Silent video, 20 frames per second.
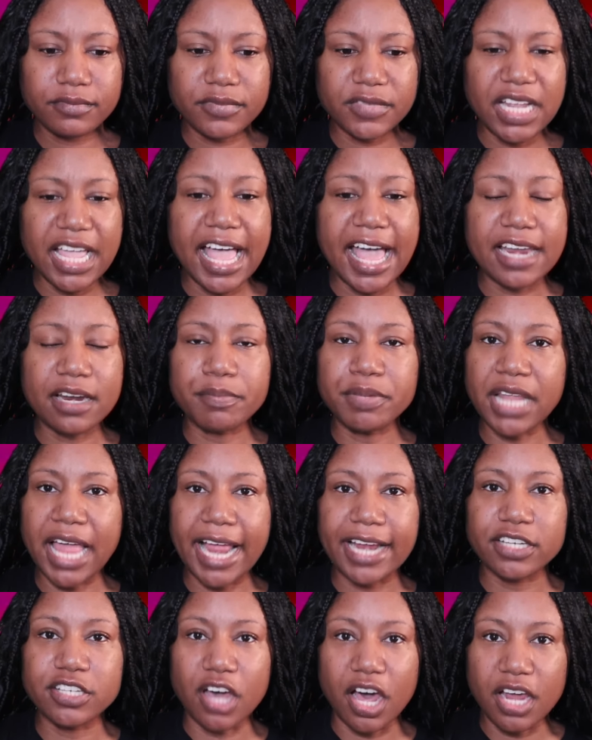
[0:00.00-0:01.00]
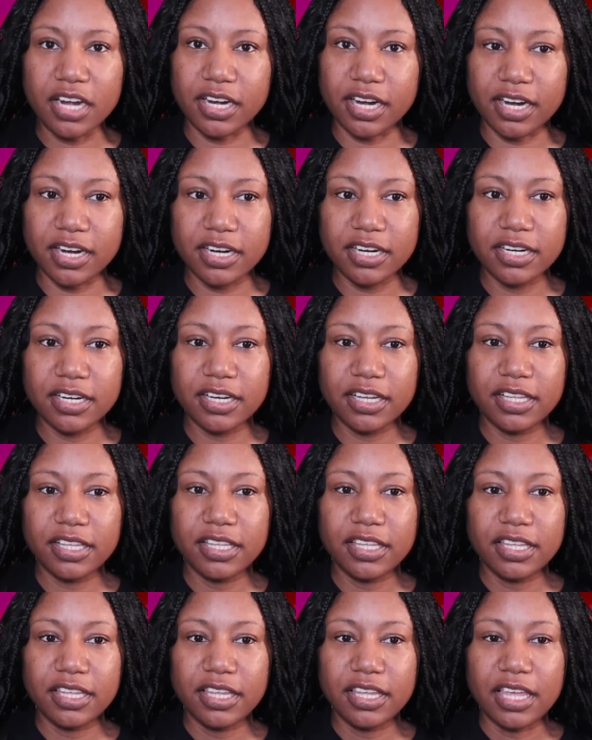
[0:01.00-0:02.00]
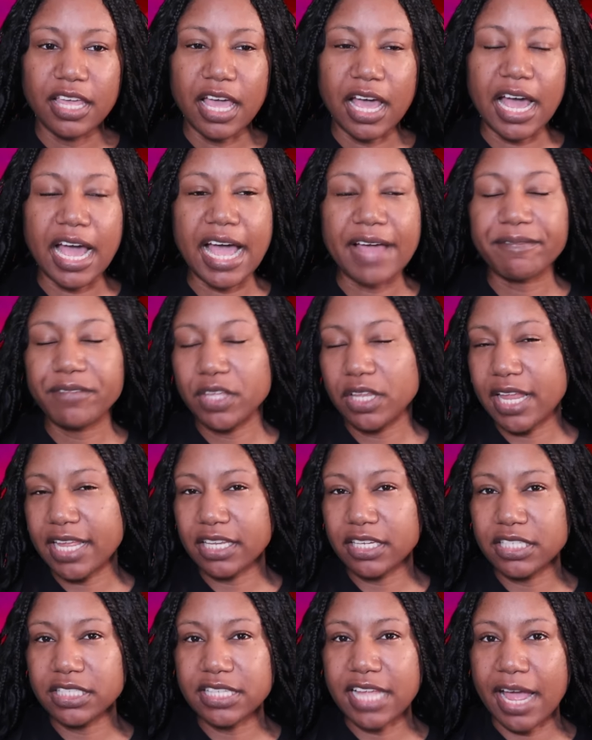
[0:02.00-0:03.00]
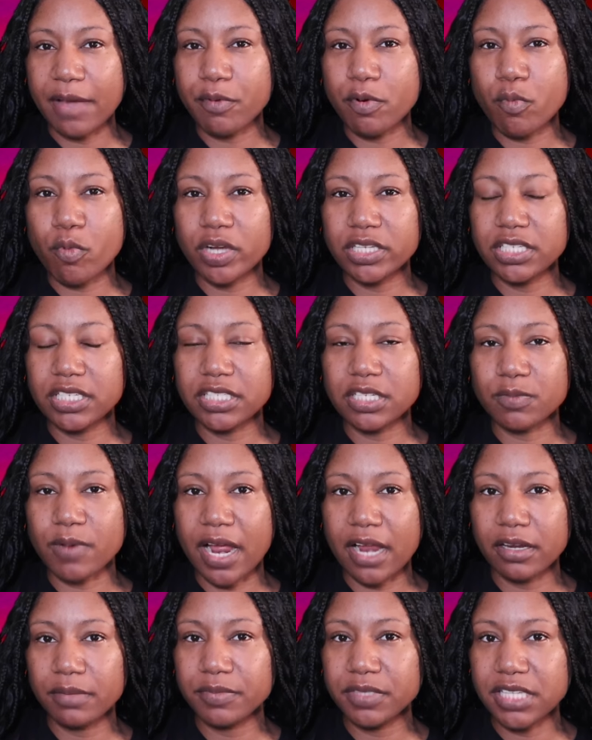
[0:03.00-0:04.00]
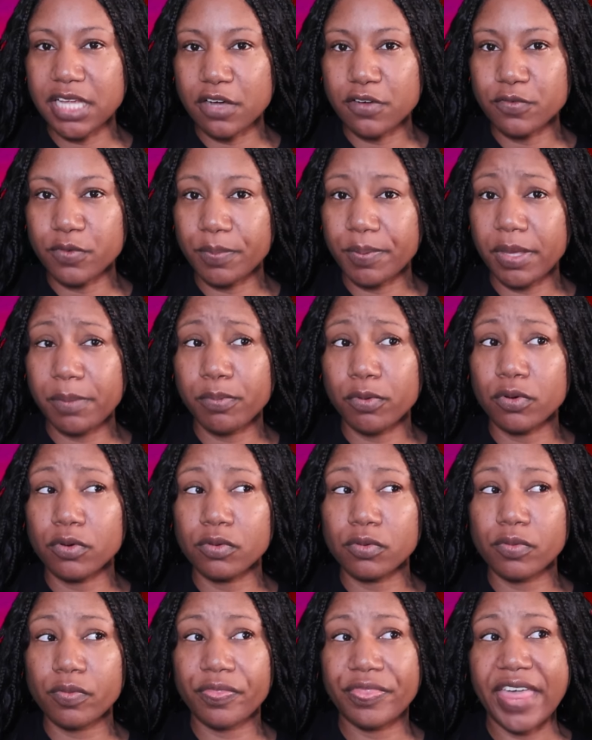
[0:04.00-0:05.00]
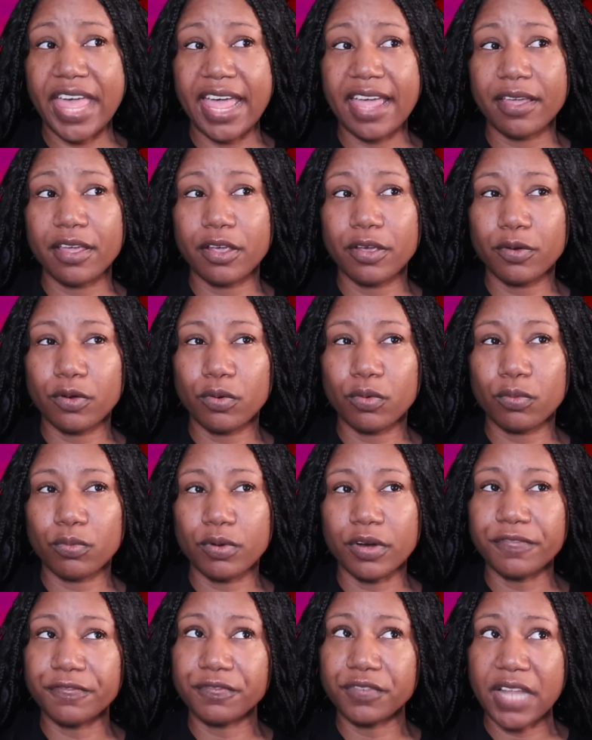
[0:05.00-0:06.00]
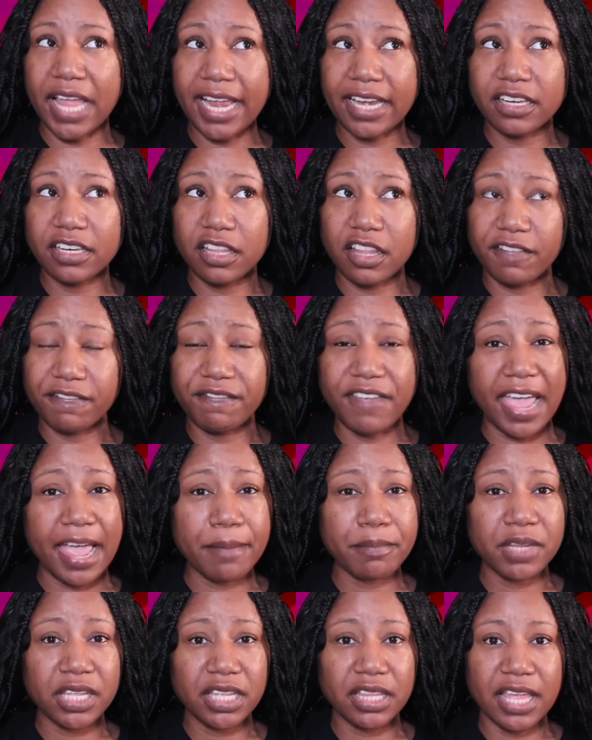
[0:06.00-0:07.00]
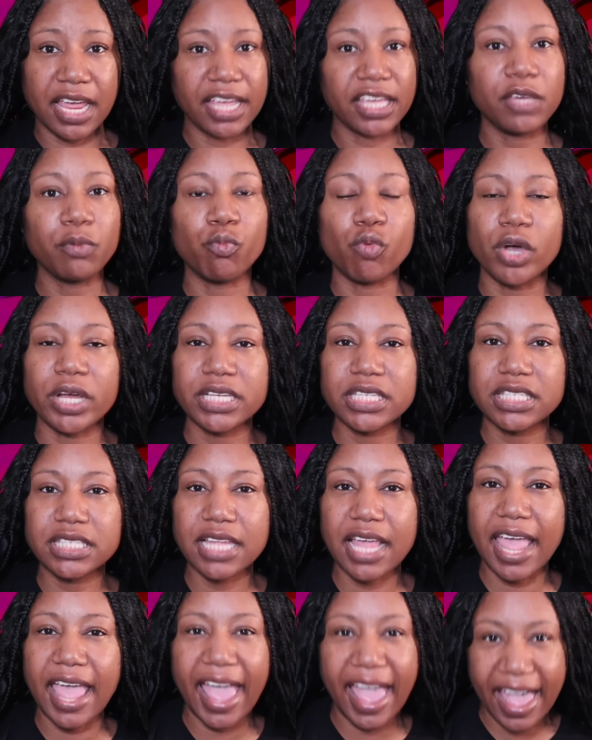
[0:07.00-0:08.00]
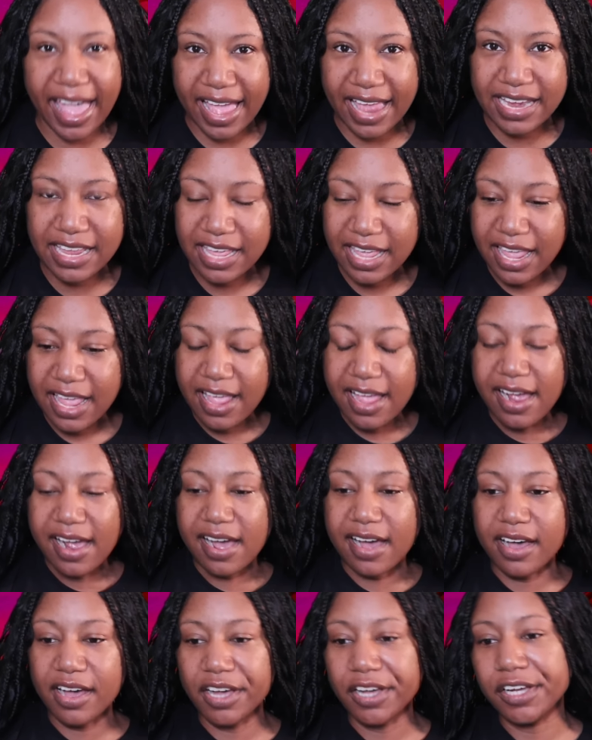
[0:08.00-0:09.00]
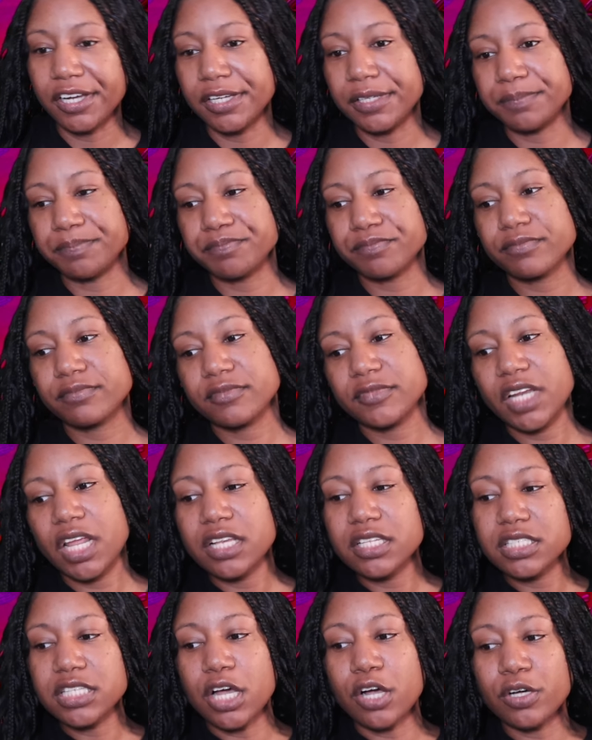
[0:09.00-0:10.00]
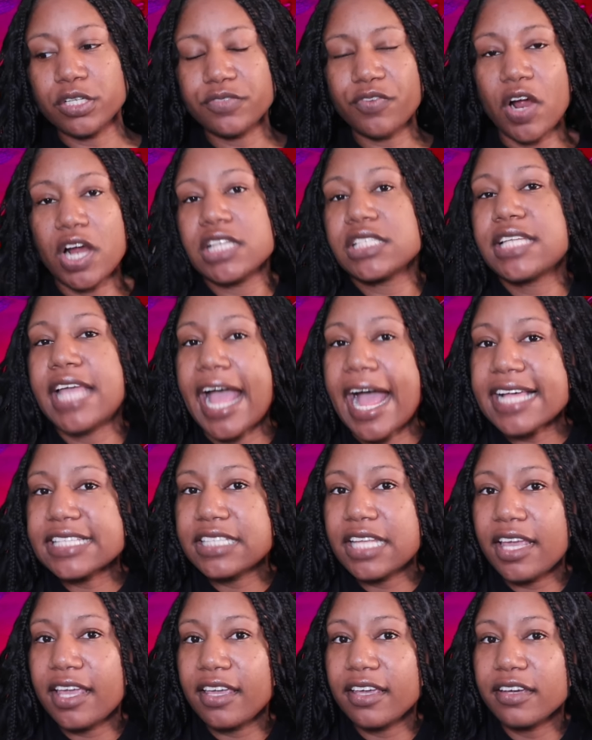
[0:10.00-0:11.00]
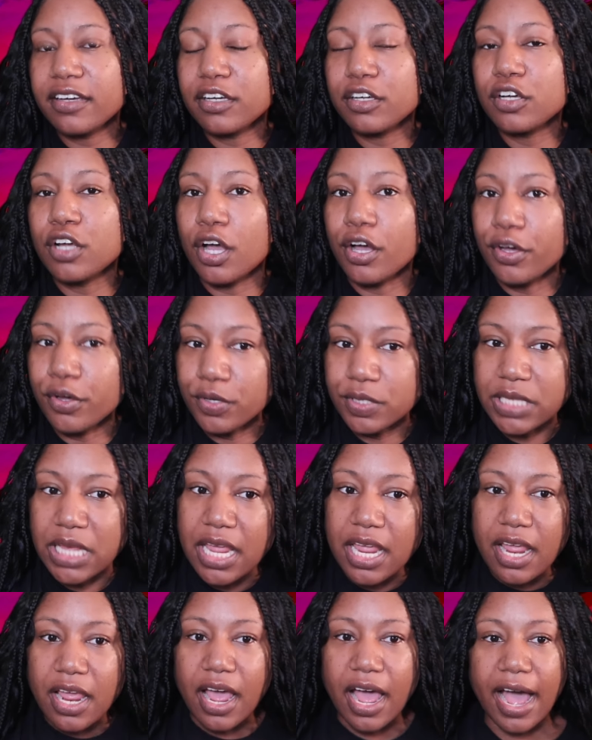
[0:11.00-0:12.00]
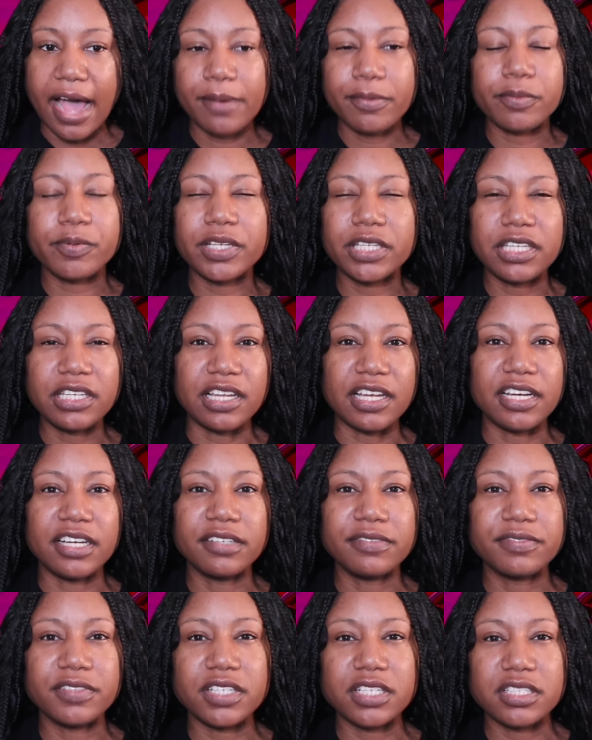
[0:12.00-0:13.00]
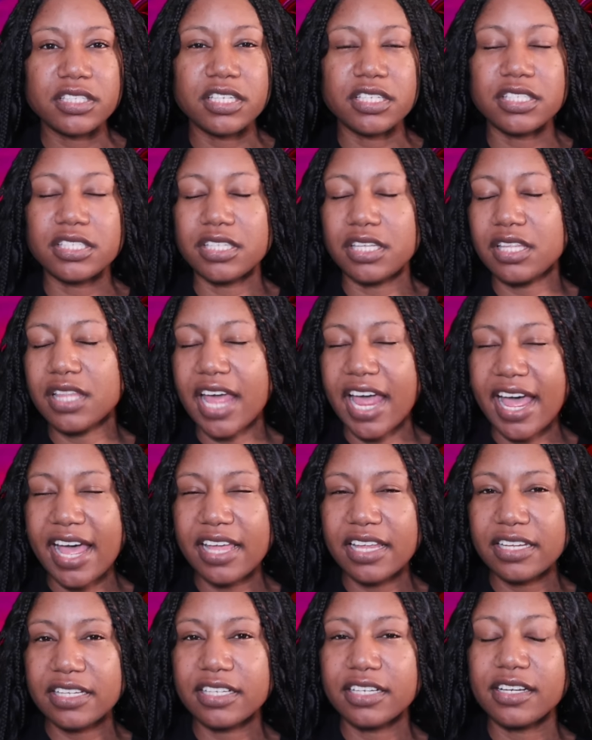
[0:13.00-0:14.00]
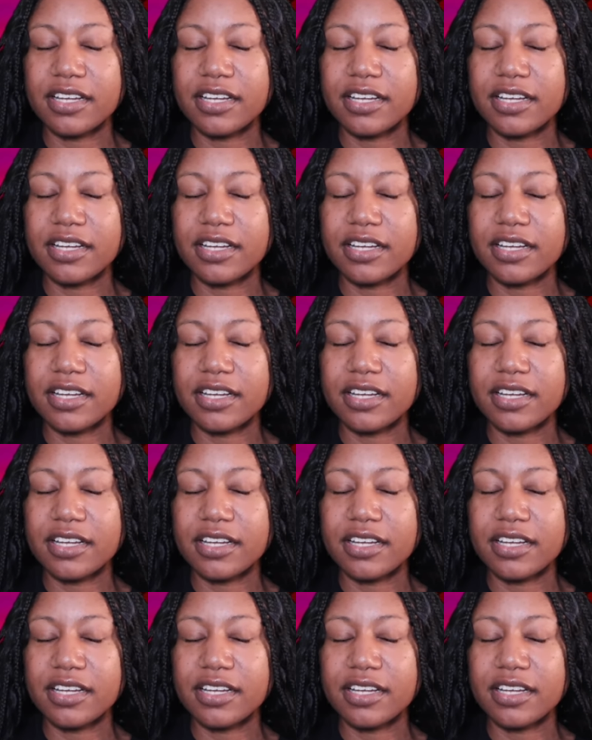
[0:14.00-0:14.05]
had a black daughter, I feel like Lestat would want to surround himself with people that reflect the family that he once had. And so as far as casting goes, I would really love to see that.